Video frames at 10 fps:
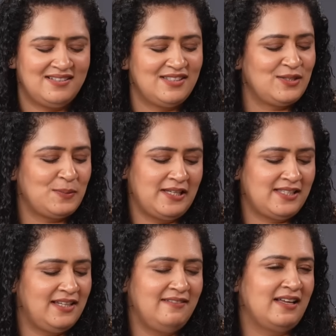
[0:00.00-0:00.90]
So
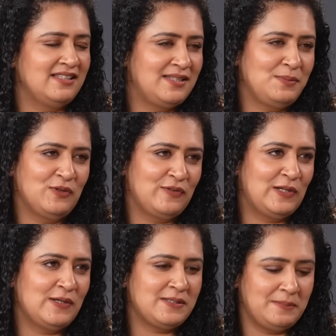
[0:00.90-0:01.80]
basically, once the
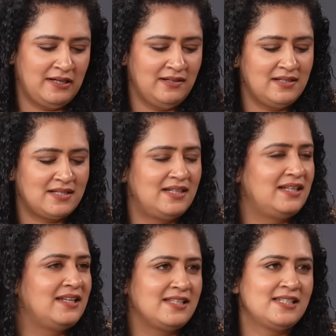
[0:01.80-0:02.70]
portfolio is built,
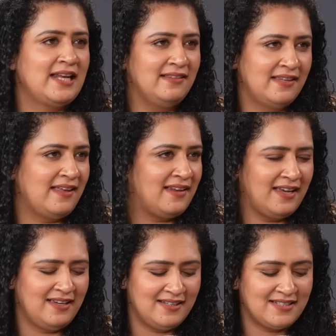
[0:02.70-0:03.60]
it doesn't end there,
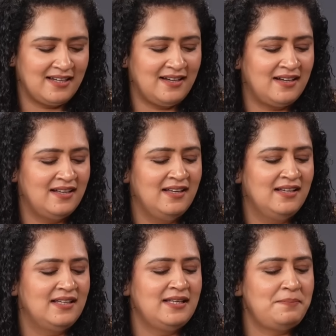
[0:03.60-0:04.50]
right?
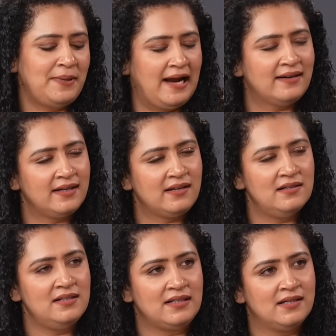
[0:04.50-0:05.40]
In
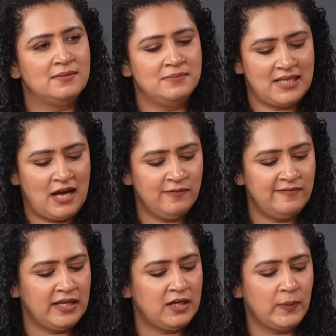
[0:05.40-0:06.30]
practical terms, how
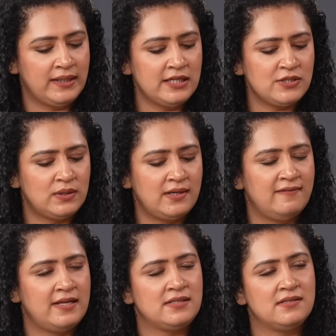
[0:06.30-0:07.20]
frequently should
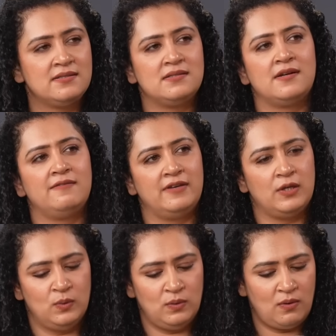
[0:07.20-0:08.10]
investors
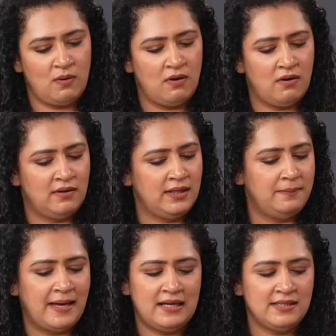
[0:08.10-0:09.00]
review or
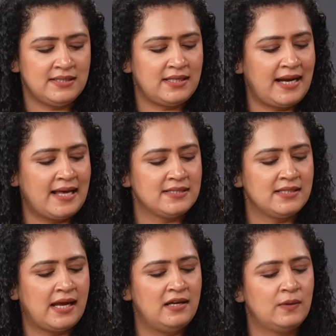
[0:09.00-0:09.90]
rebalance their
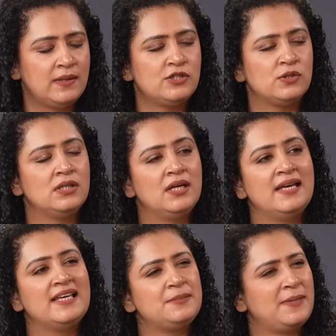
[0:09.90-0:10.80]
asset allocation,
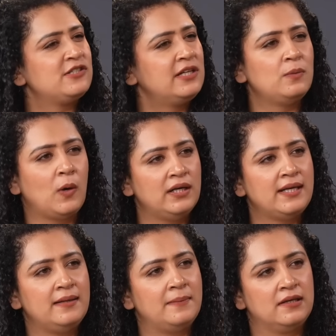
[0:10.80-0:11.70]
especially in
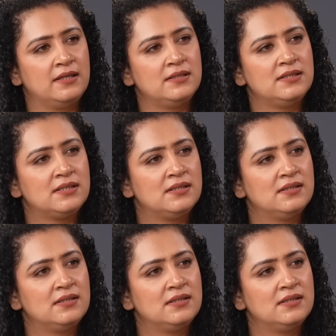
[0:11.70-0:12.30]
volatile markets?